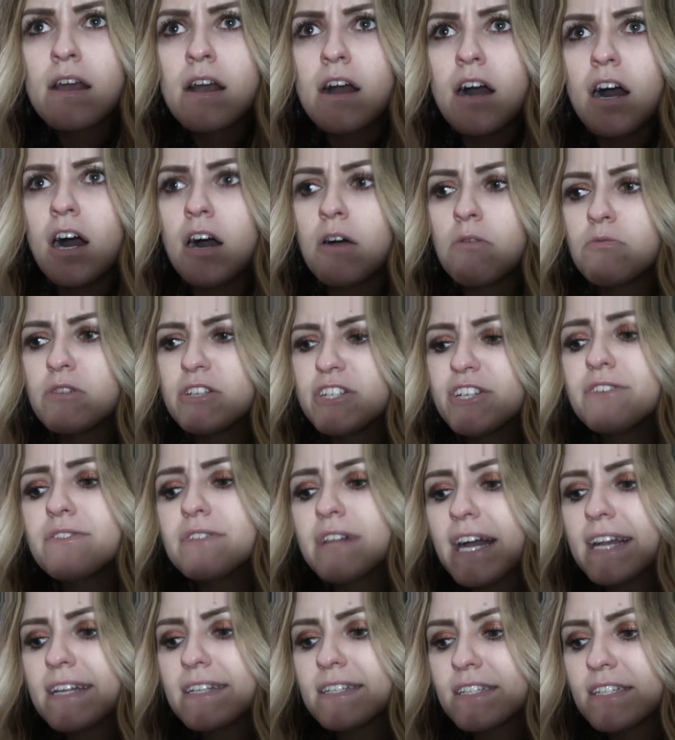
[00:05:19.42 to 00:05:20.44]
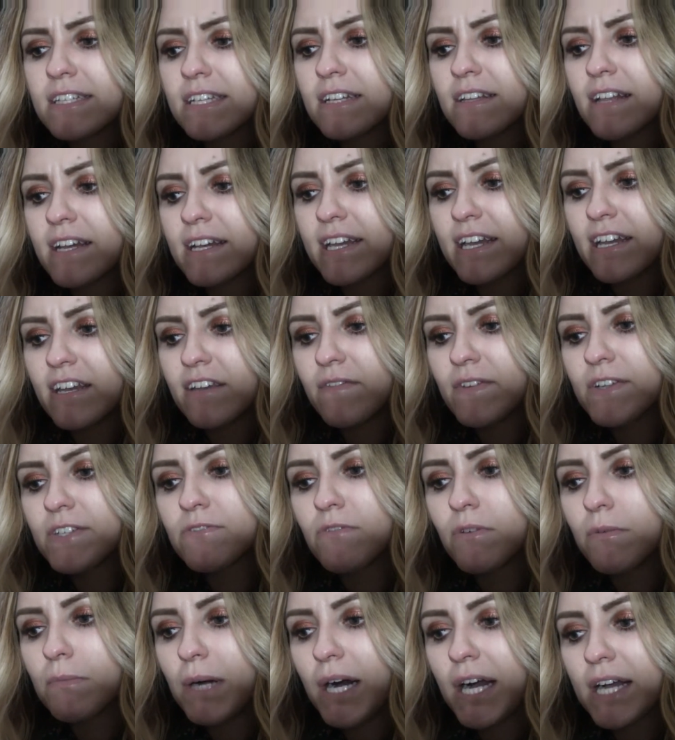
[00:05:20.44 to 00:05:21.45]
Um, would you like to see like
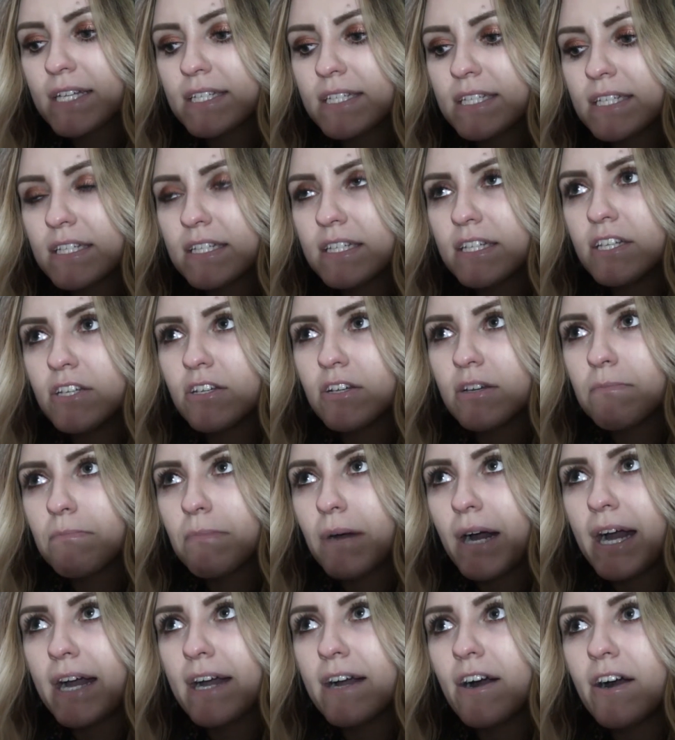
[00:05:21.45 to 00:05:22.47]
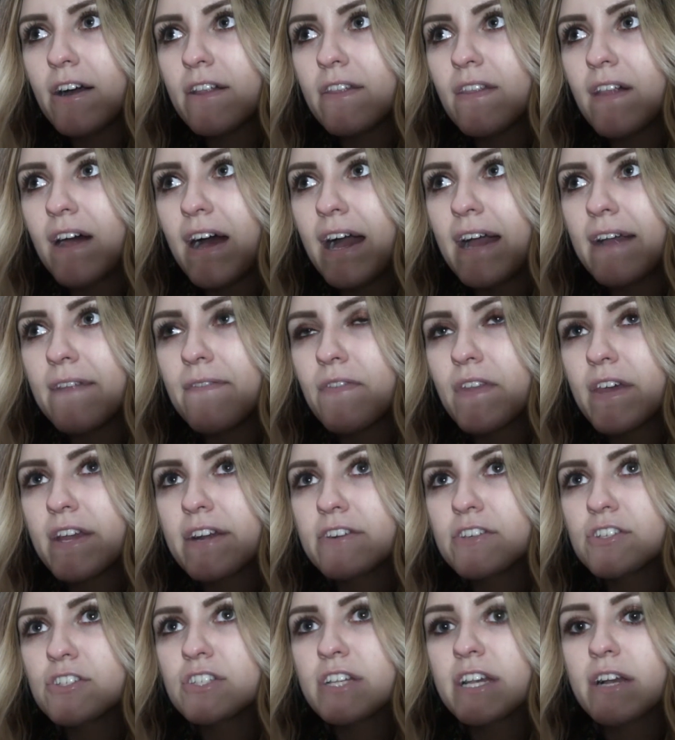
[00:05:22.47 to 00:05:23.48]
individual boxes that you can buy online that
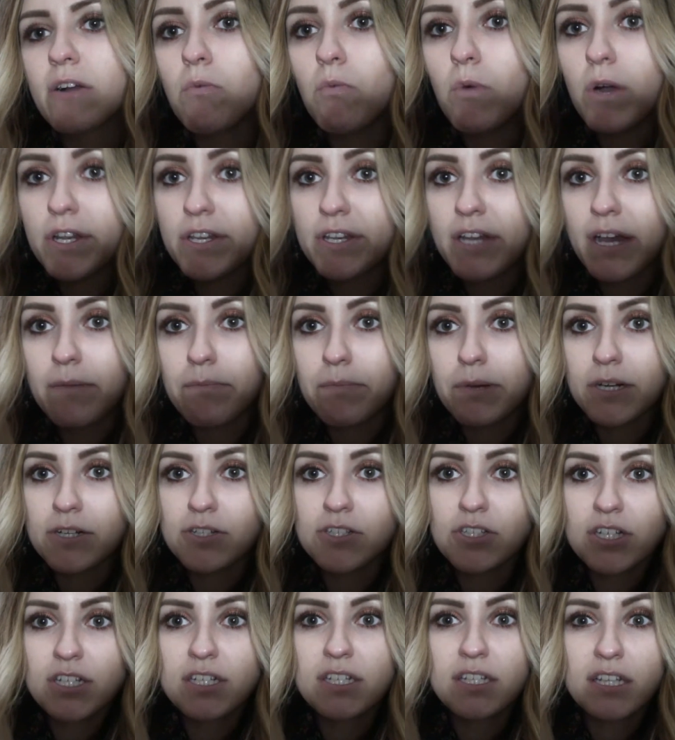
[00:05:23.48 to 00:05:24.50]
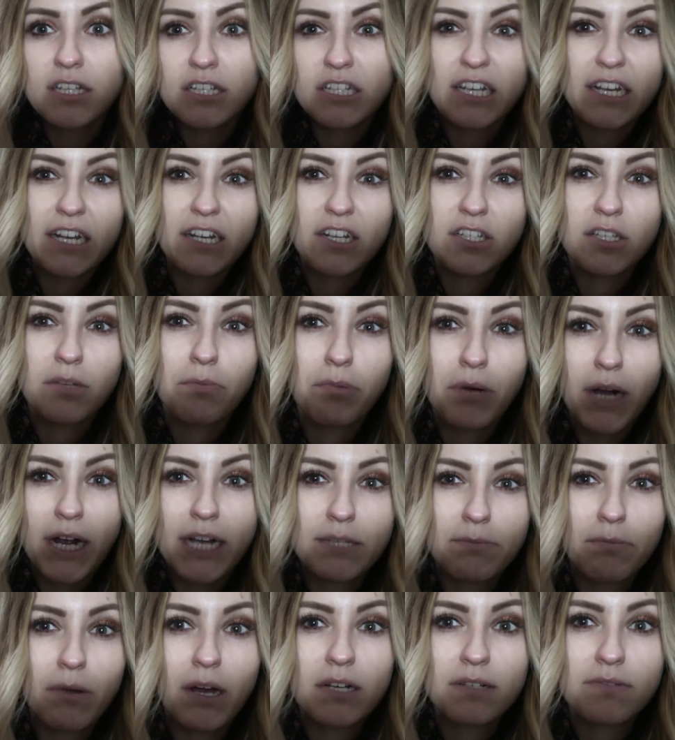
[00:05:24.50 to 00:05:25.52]
are just like a one-time purchase that's like a
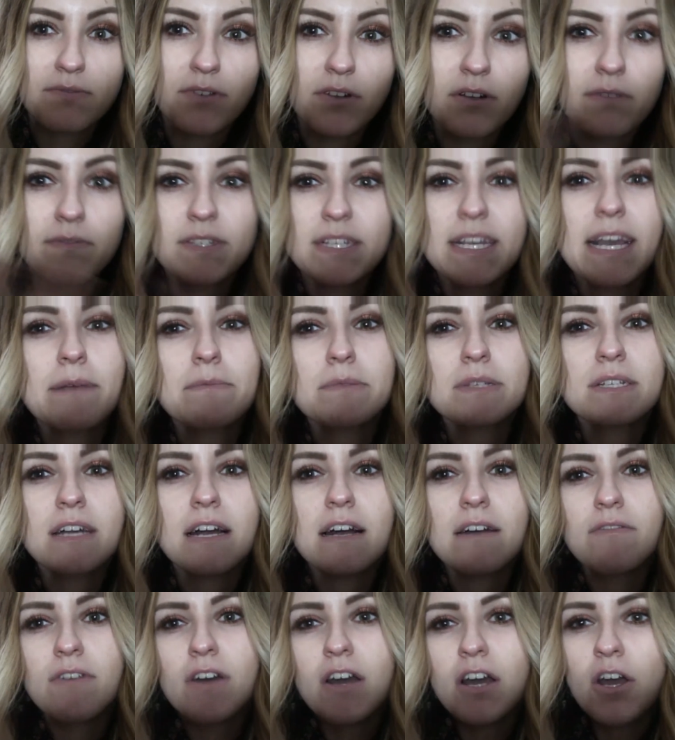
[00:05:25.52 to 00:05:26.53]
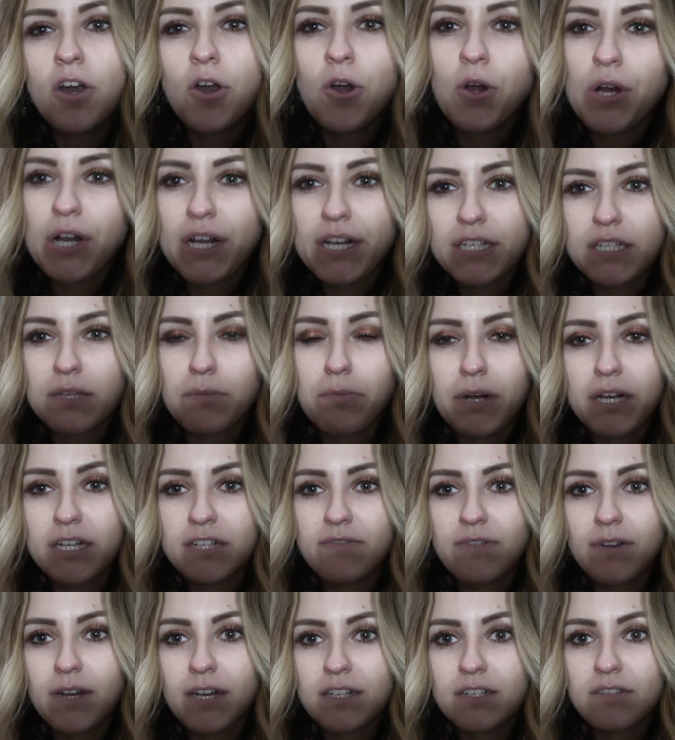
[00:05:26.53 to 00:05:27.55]
surprise box full of Sam stuff or like a
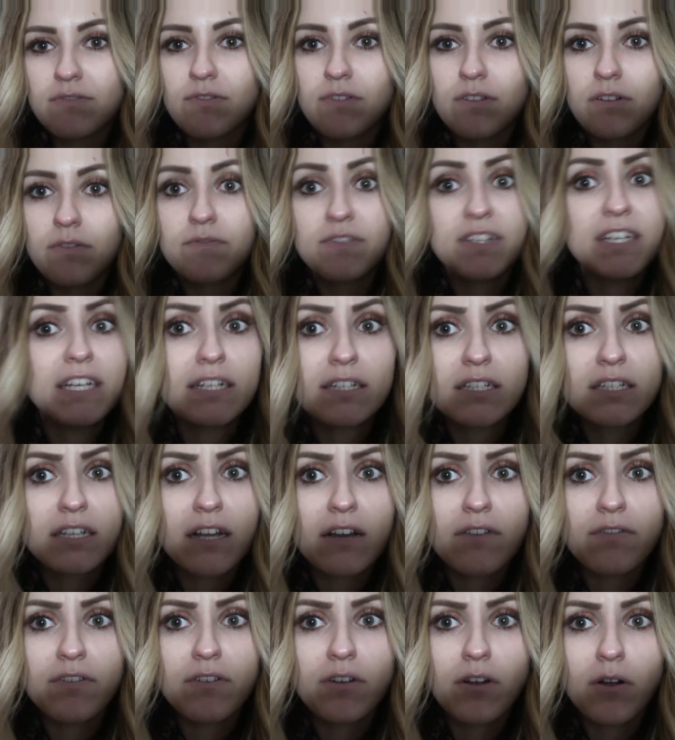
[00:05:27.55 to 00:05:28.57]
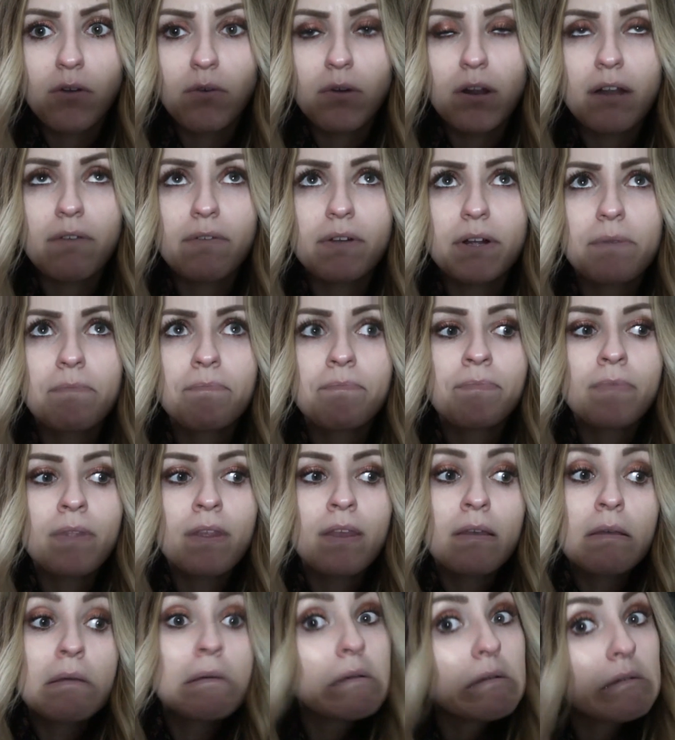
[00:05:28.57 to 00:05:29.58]
surprise box full of Dean stuff or whatever?
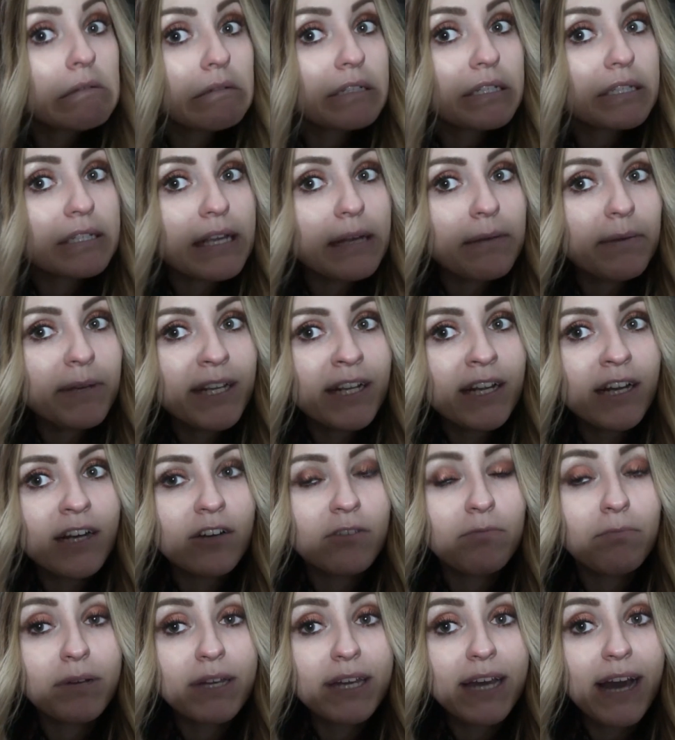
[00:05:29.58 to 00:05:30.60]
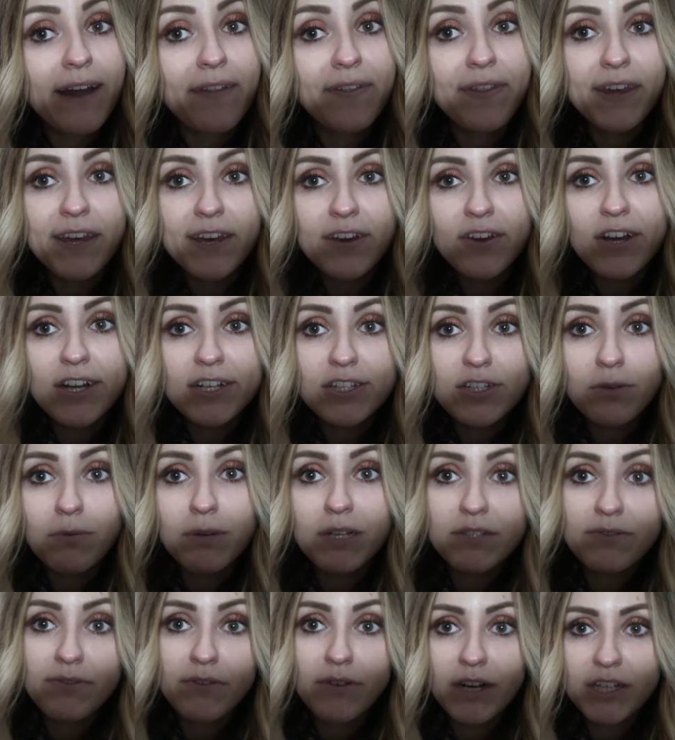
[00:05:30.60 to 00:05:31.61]
just let me know. But yeah, thank you guys so
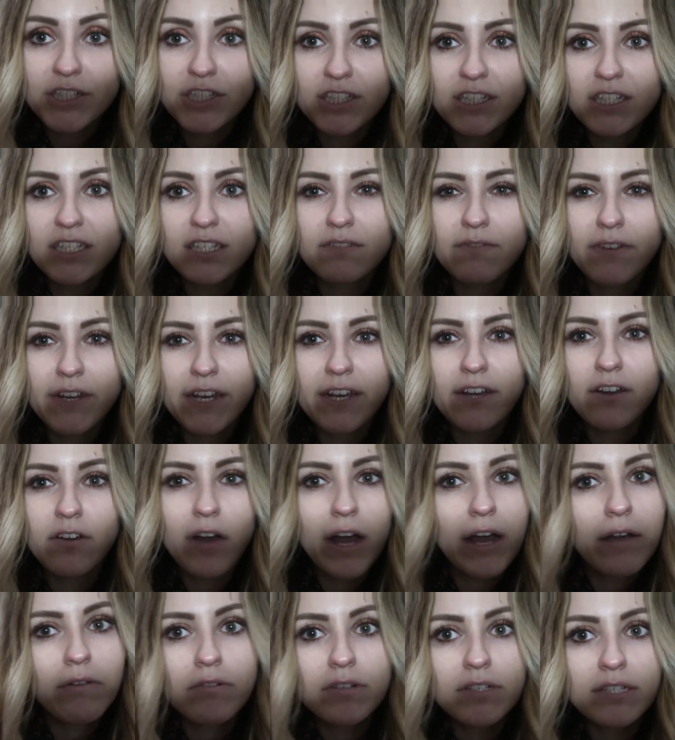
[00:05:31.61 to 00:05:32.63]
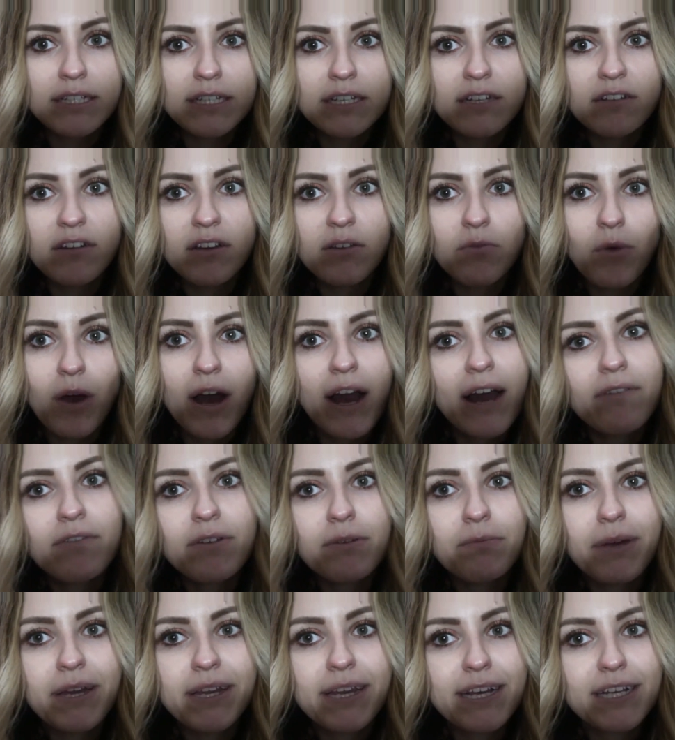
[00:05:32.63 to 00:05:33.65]
much for watching this video. I will see you in
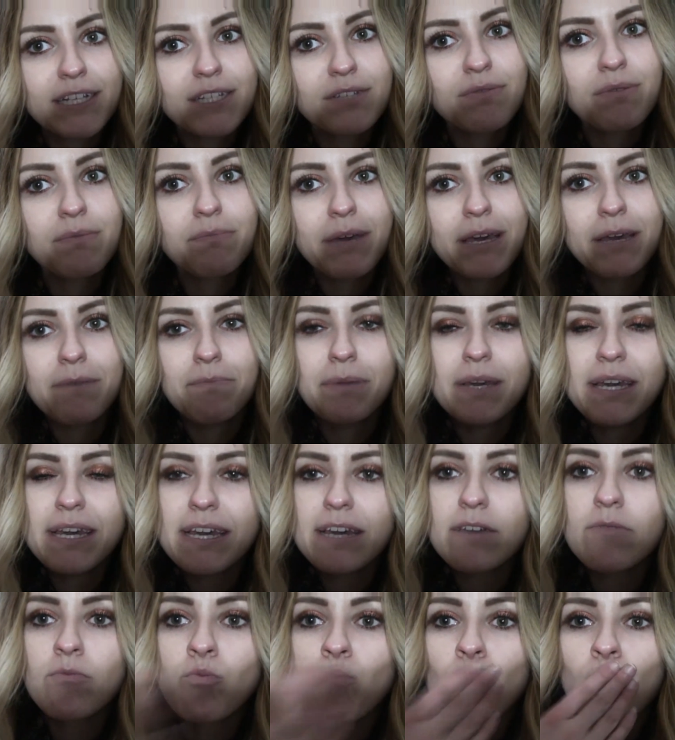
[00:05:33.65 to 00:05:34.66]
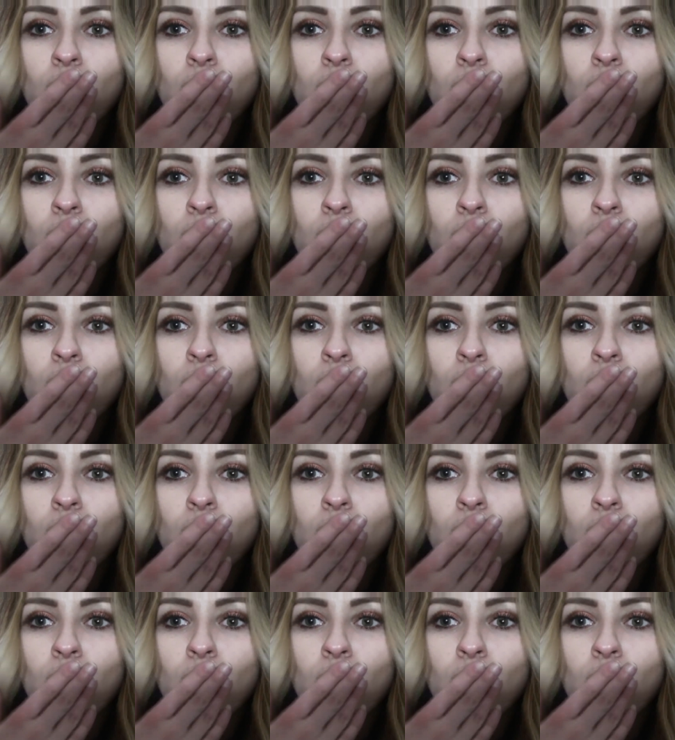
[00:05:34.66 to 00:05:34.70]
whatever my next one may be.